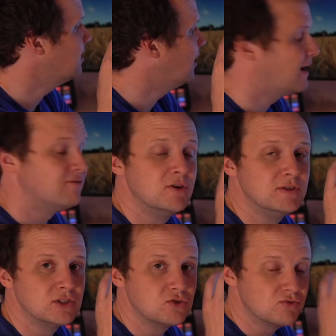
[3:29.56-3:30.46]
I have
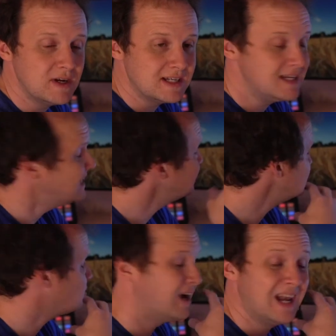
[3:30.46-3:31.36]
noticed already is
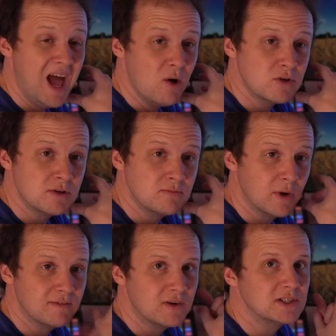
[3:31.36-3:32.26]
it's quite loud.
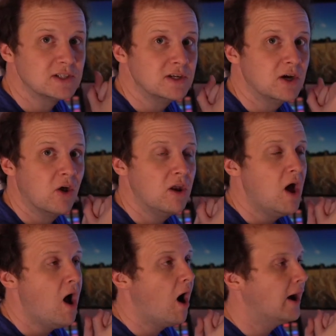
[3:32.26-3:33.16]
When I first turned it on,
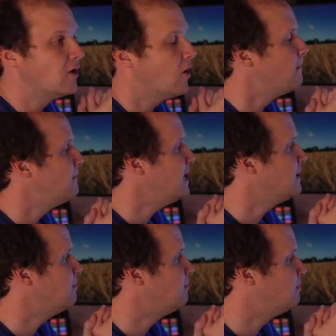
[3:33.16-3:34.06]
I got a
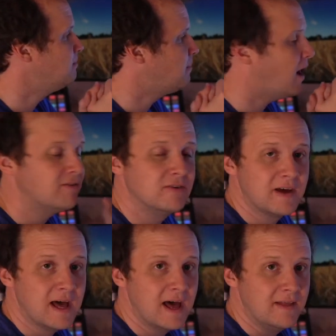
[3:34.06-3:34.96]
big puff of
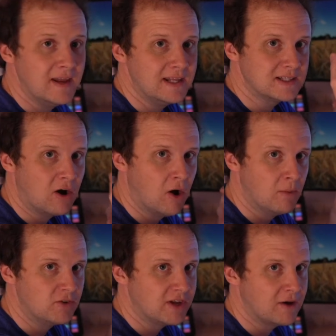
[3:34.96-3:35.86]
air and then it's
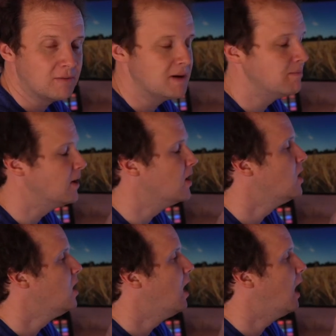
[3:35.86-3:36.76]
calmed down a bit, but
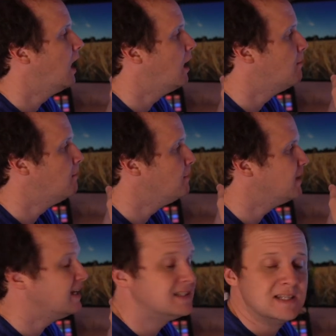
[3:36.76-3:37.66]
um,
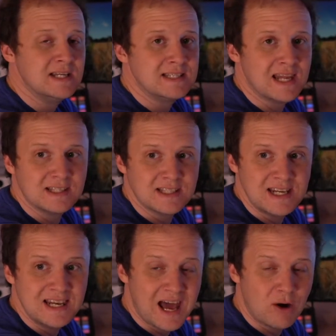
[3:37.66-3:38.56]
it's, it's
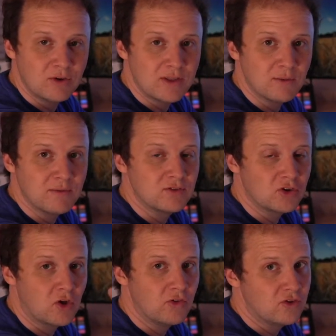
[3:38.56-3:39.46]
certainly louder than There's
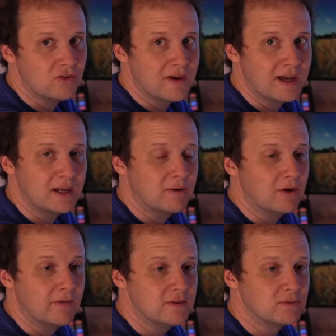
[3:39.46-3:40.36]
a constant fan
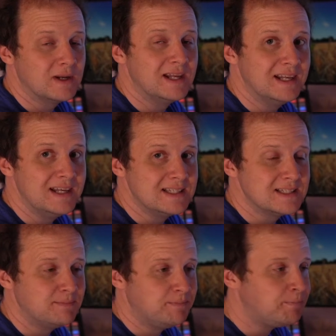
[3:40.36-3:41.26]
going on this one at least.